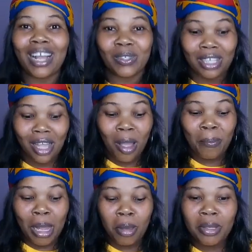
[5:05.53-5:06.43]
Actually,
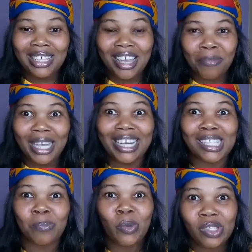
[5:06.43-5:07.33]
my baby gave me an
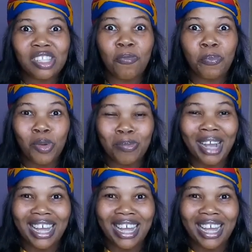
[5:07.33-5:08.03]
explosive poop,